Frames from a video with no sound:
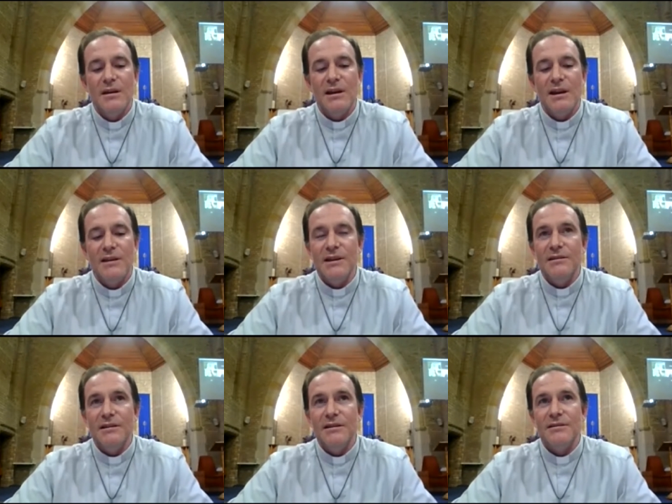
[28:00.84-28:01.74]
And then
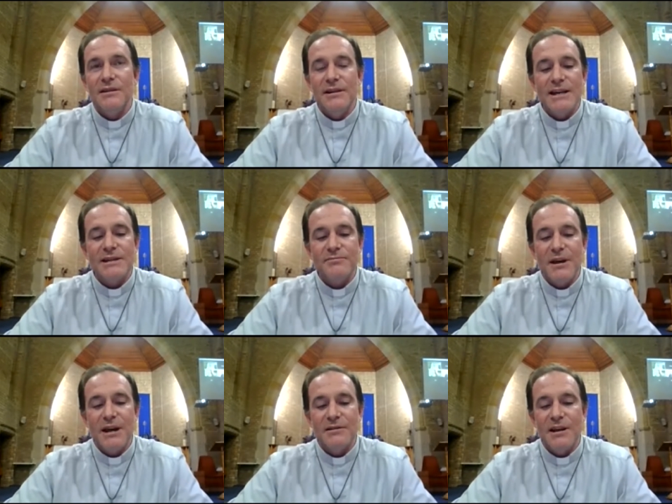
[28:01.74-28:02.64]
the, the last
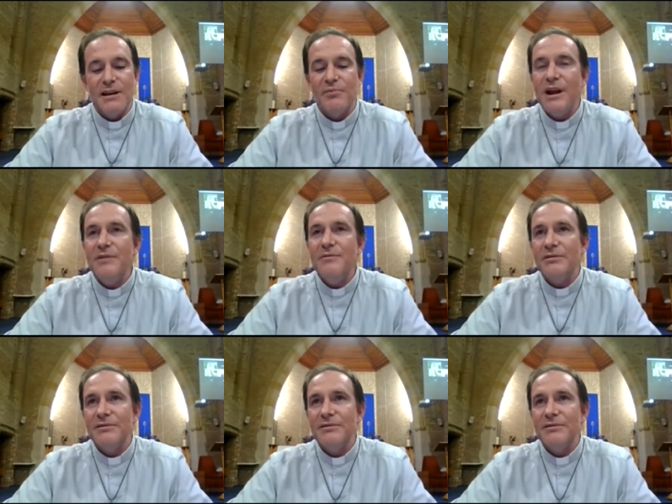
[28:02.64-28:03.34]
part is like pray with